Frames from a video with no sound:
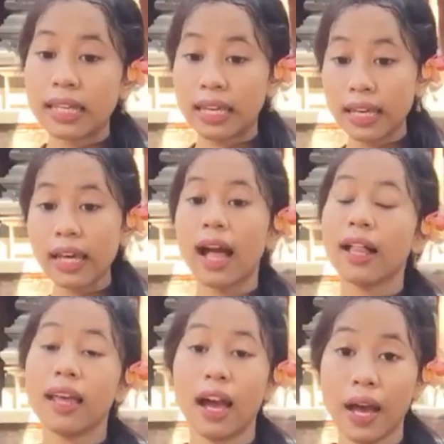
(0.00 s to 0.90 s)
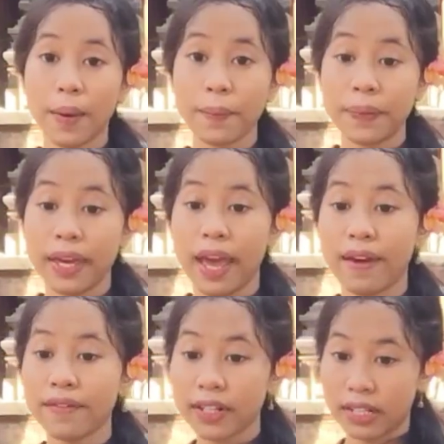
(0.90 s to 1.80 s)
King Kalyanga's
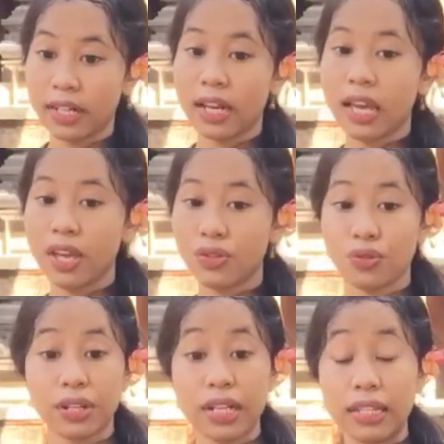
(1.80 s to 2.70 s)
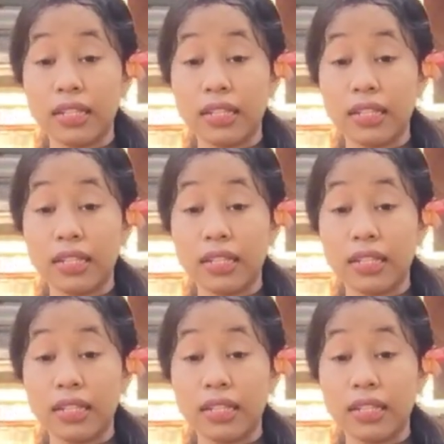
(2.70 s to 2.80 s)
behavior is really